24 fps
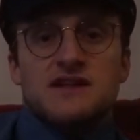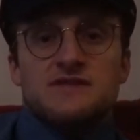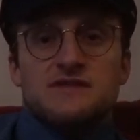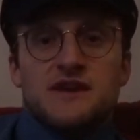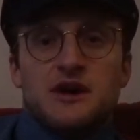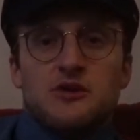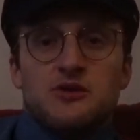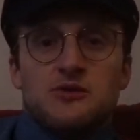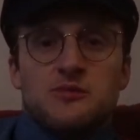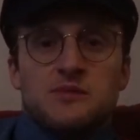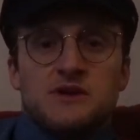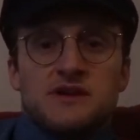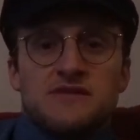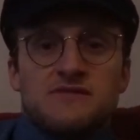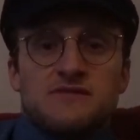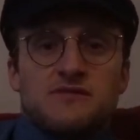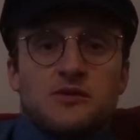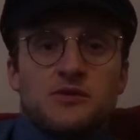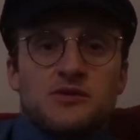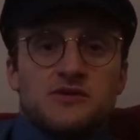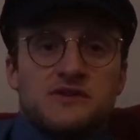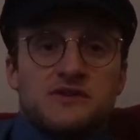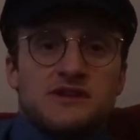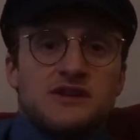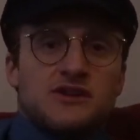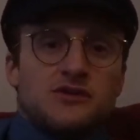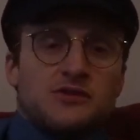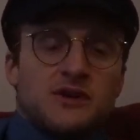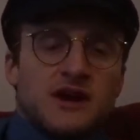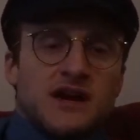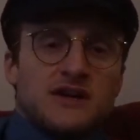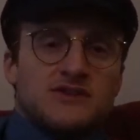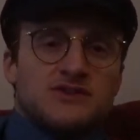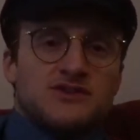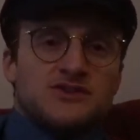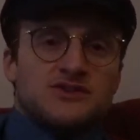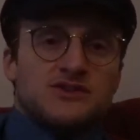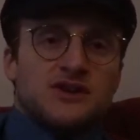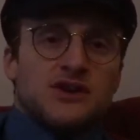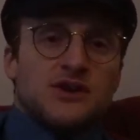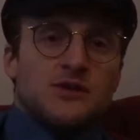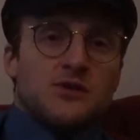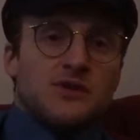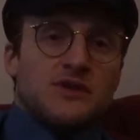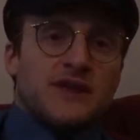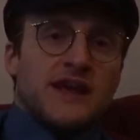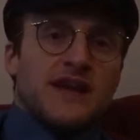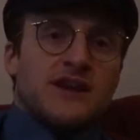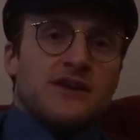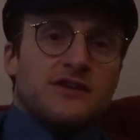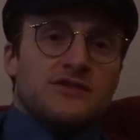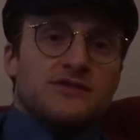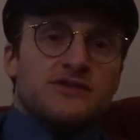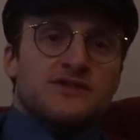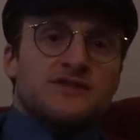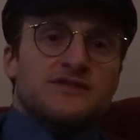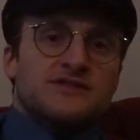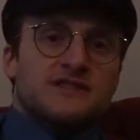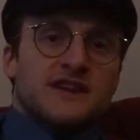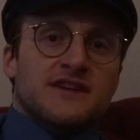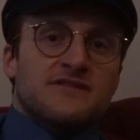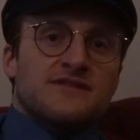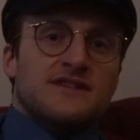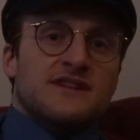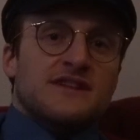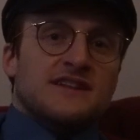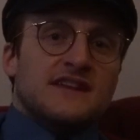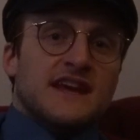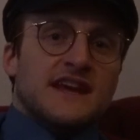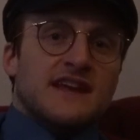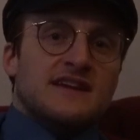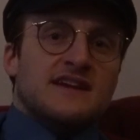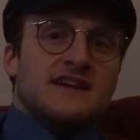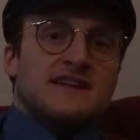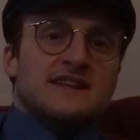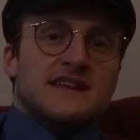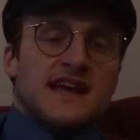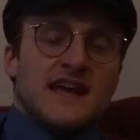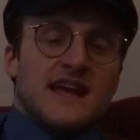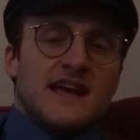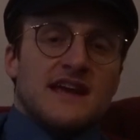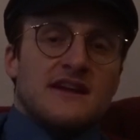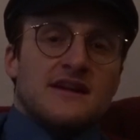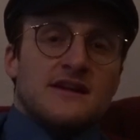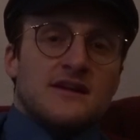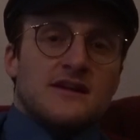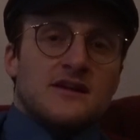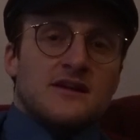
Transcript: that would mean 14 crashes with 870 dead a day.